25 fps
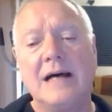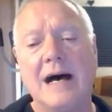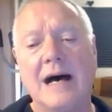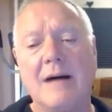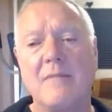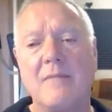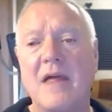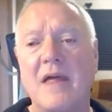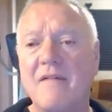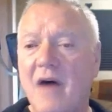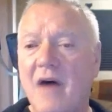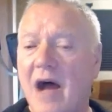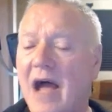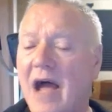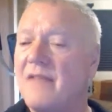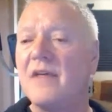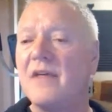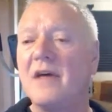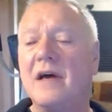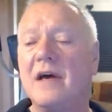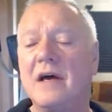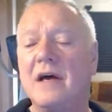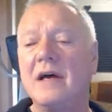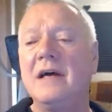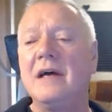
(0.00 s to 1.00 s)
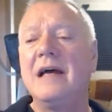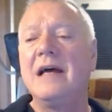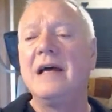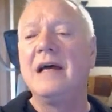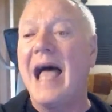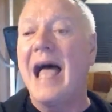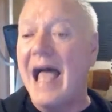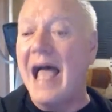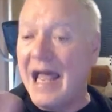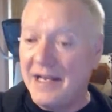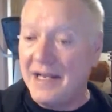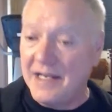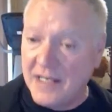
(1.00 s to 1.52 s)
They've either
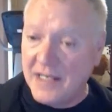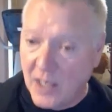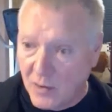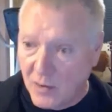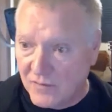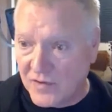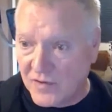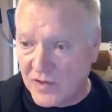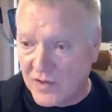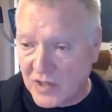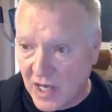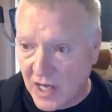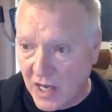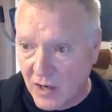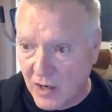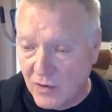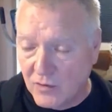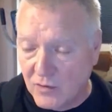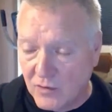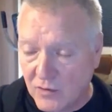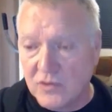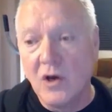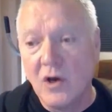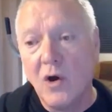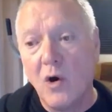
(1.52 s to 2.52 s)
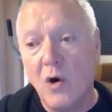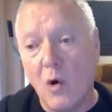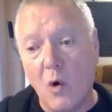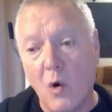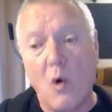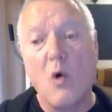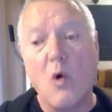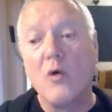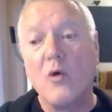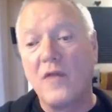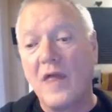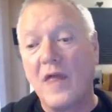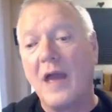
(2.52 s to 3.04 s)
handed over the code
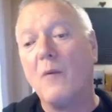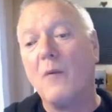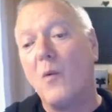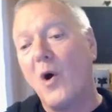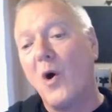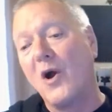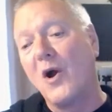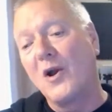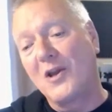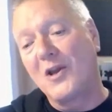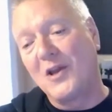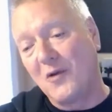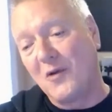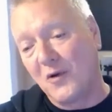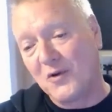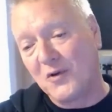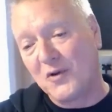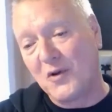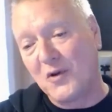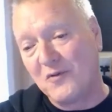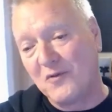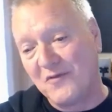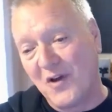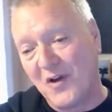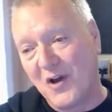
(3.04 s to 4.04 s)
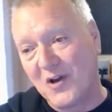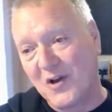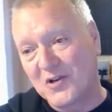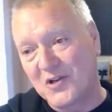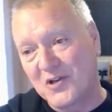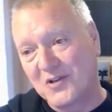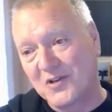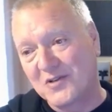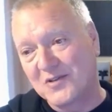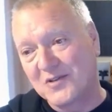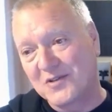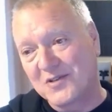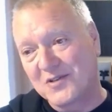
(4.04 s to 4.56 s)
or they're working on new
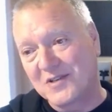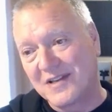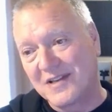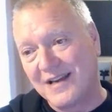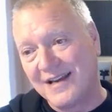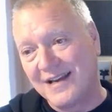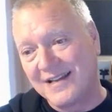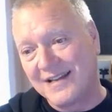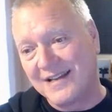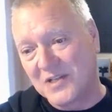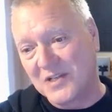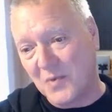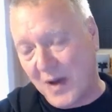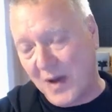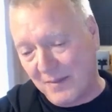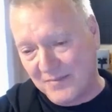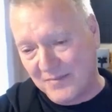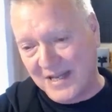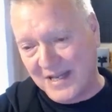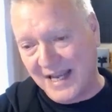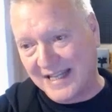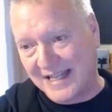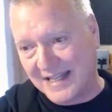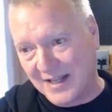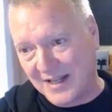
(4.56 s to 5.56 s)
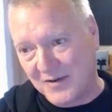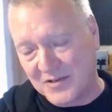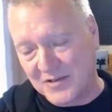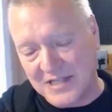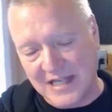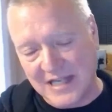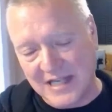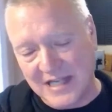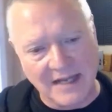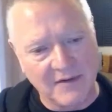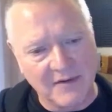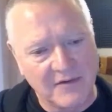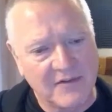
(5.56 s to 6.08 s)
versions to update those
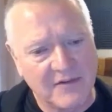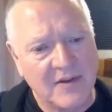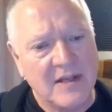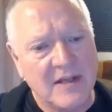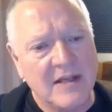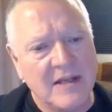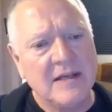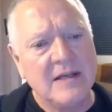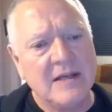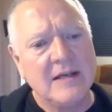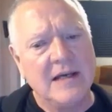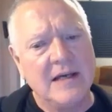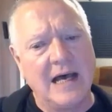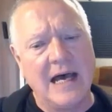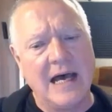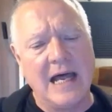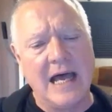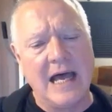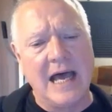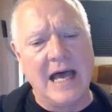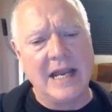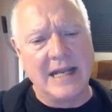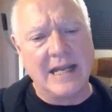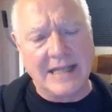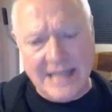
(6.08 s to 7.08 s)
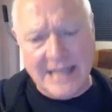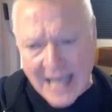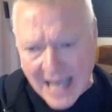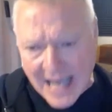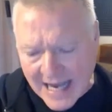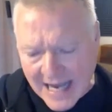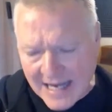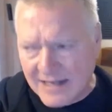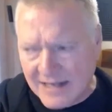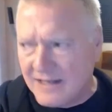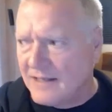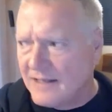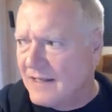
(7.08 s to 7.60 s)
links. And
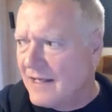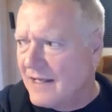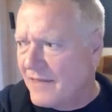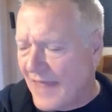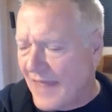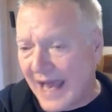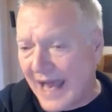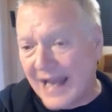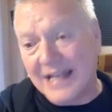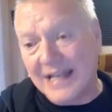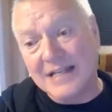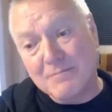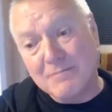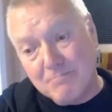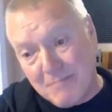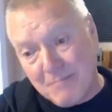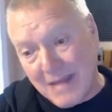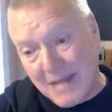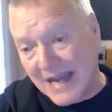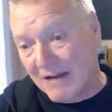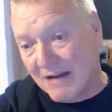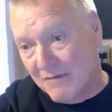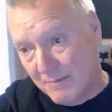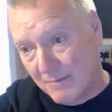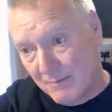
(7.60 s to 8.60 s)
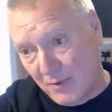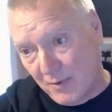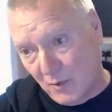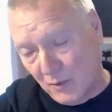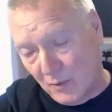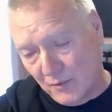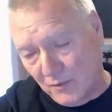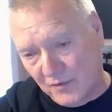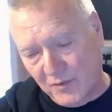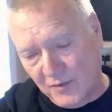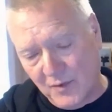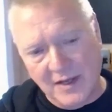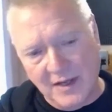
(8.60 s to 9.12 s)
again, that is mega
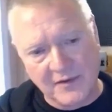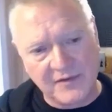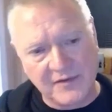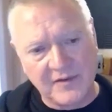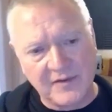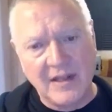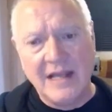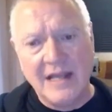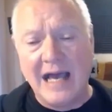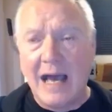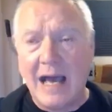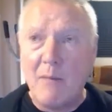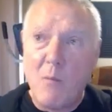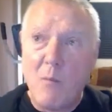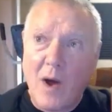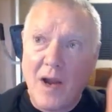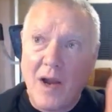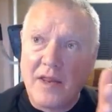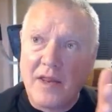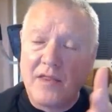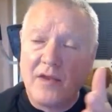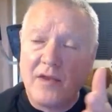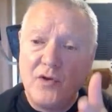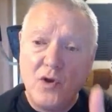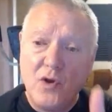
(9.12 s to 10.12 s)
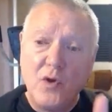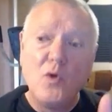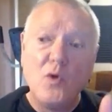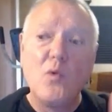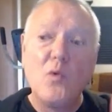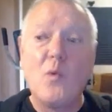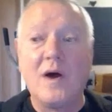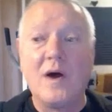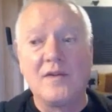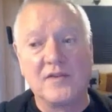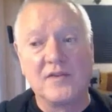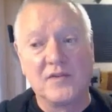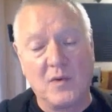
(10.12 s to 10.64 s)
important to us. And one of the new
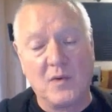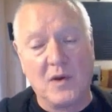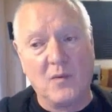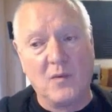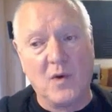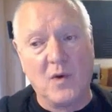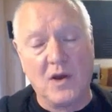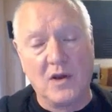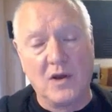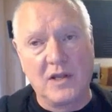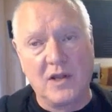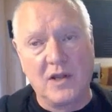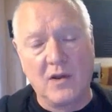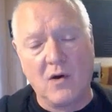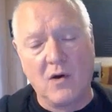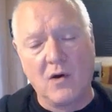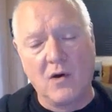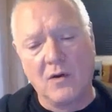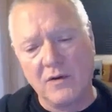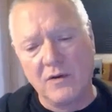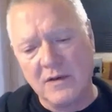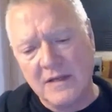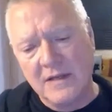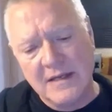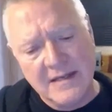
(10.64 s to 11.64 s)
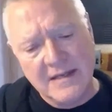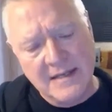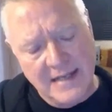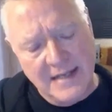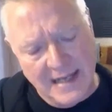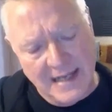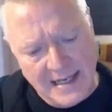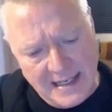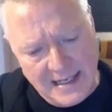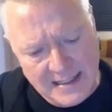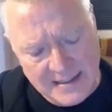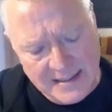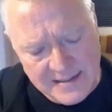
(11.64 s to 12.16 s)
ones we're working on
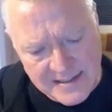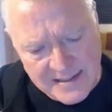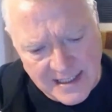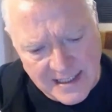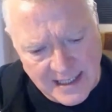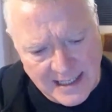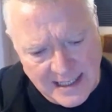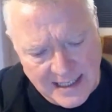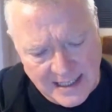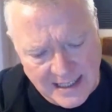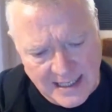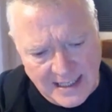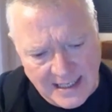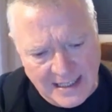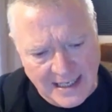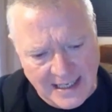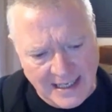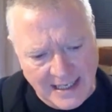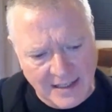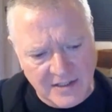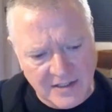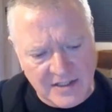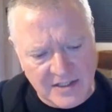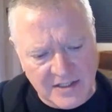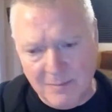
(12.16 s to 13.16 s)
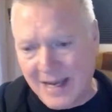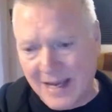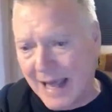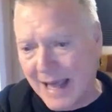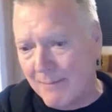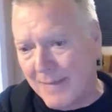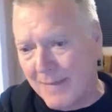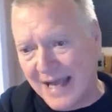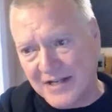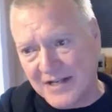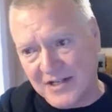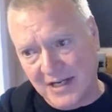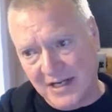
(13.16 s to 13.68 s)
is a link to
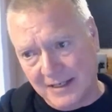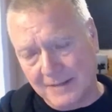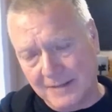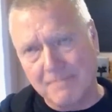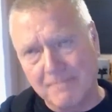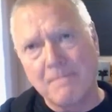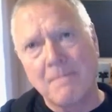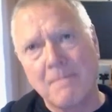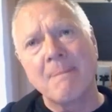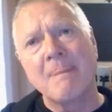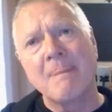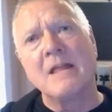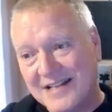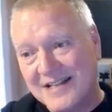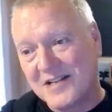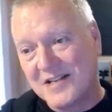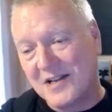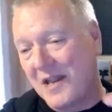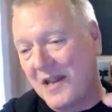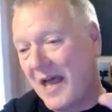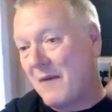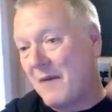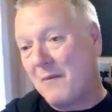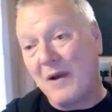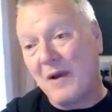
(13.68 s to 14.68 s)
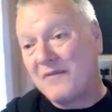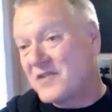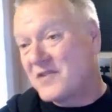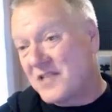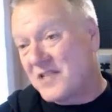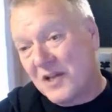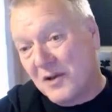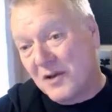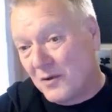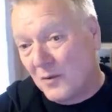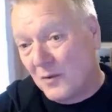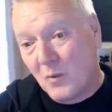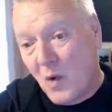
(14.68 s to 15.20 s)
Blackmagic. So Lightwave
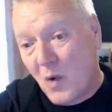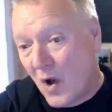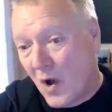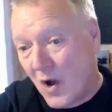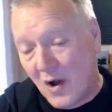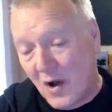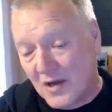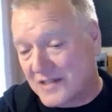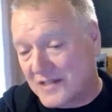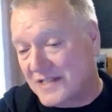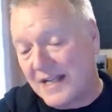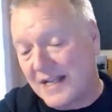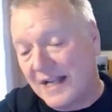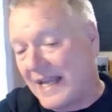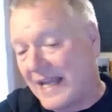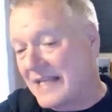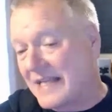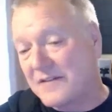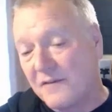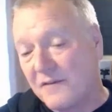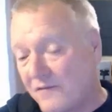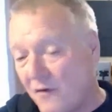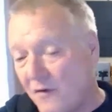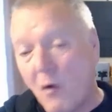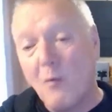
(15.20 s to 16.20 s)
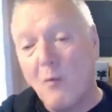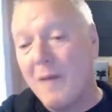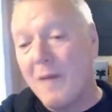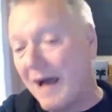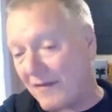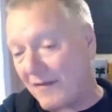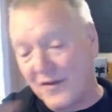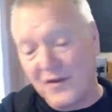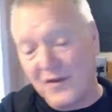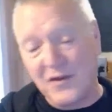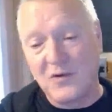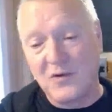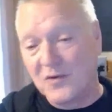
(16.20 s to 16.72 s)
still works, still has a
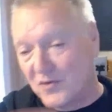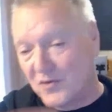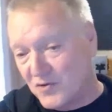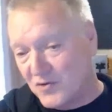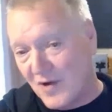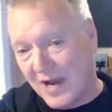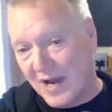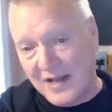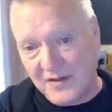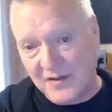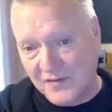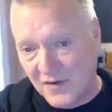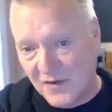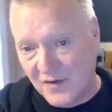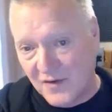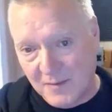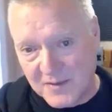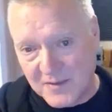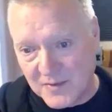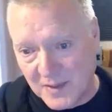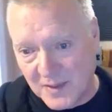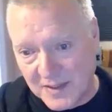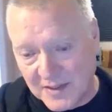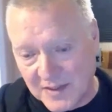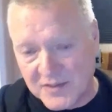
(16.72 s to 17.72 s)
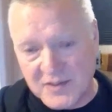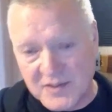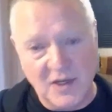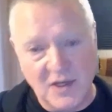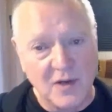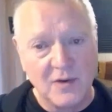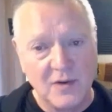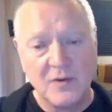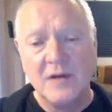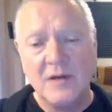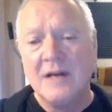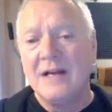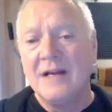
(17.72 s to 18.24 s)
format that you can transfer between the
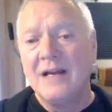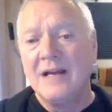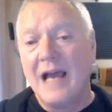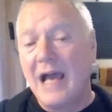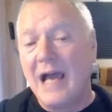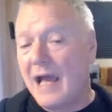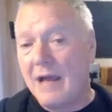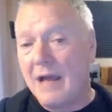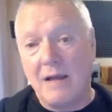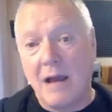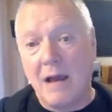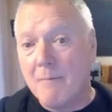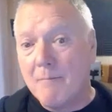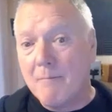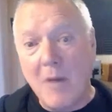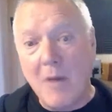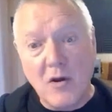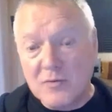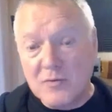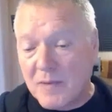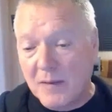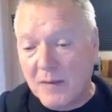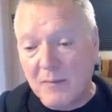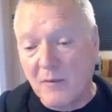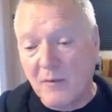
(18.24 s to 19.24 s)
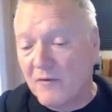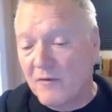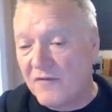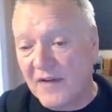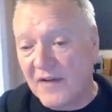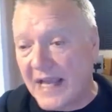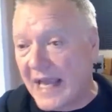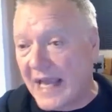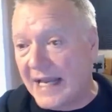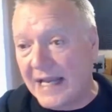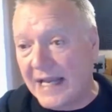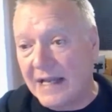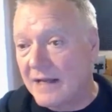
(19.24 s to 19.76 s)
two. And most people
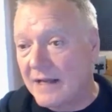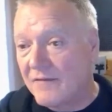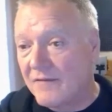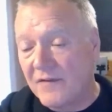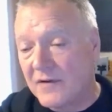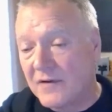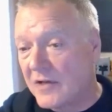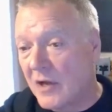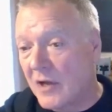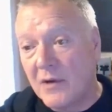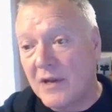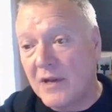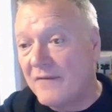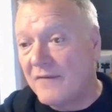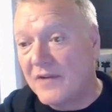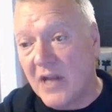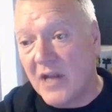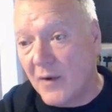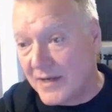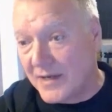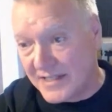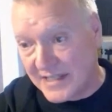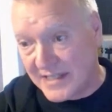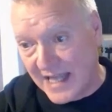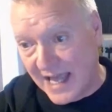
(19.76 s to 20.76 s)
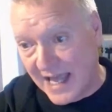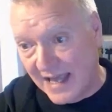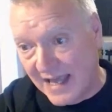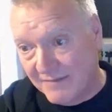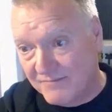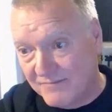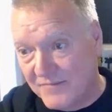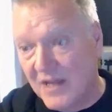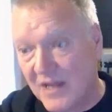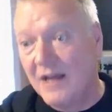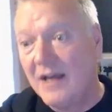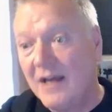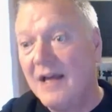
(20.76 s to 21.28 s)
forget it, don't even know it's there,
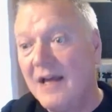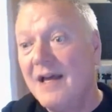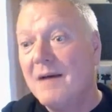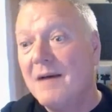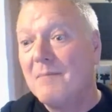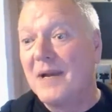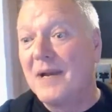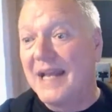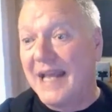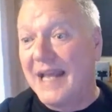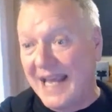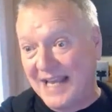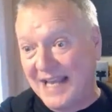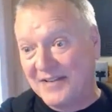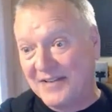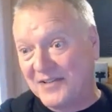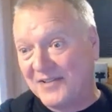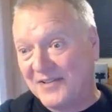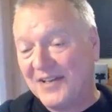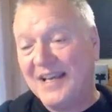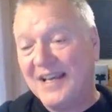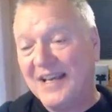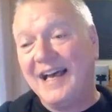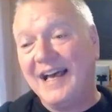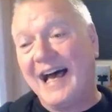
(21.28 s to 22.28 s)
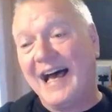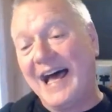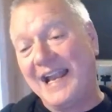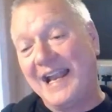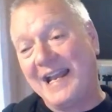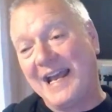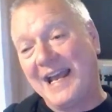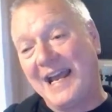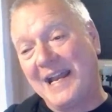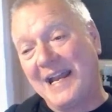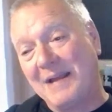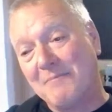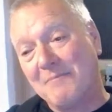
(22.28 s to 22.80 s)
but it is.
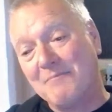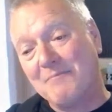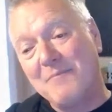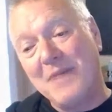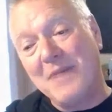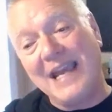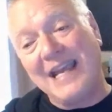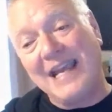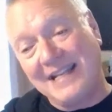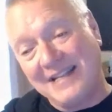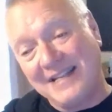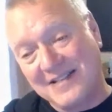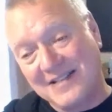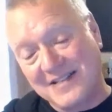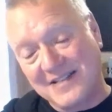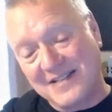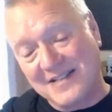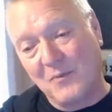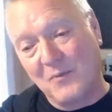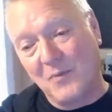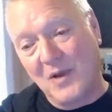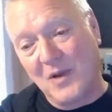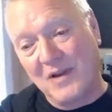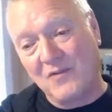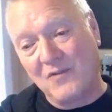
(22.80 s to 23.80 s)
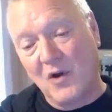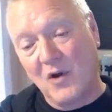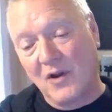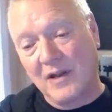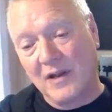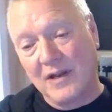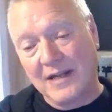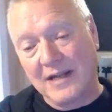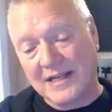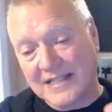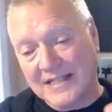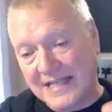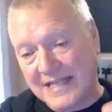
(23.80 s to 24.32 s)
And it means that we've
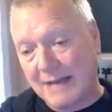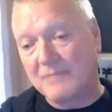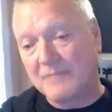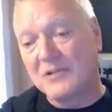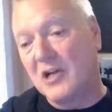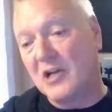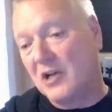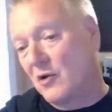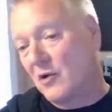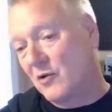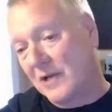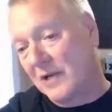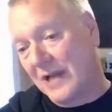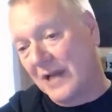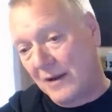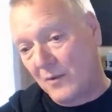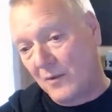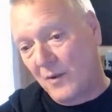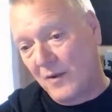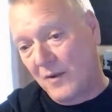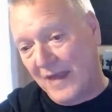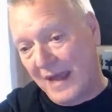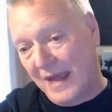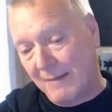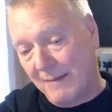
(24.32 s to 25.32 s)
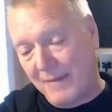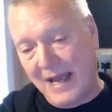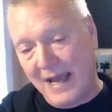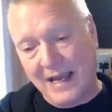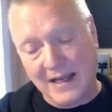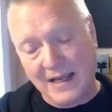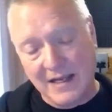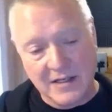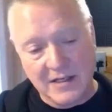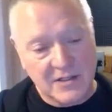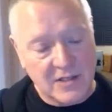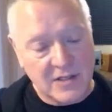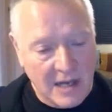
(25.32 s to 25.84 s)
got an exceptionally good link with that
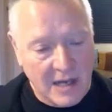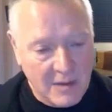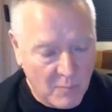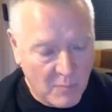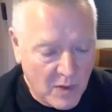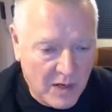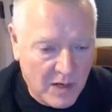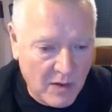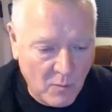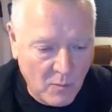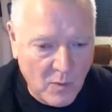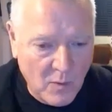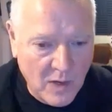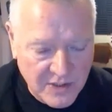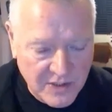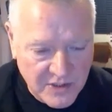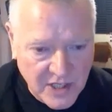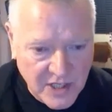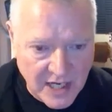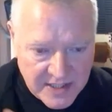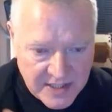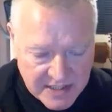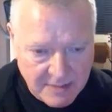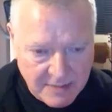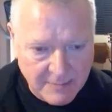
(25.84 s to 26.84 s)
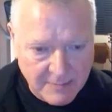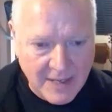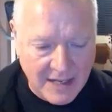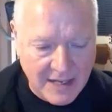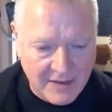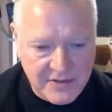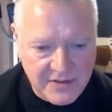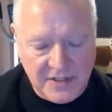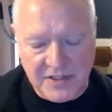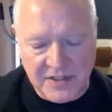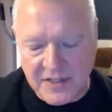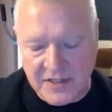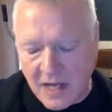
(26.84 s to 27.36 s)
package. And we're just
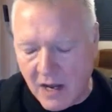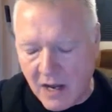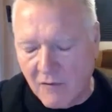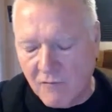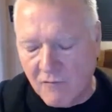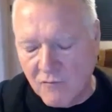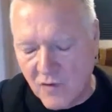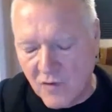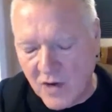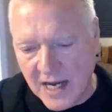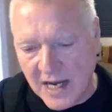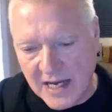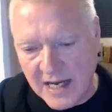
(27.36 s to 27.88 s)
about to start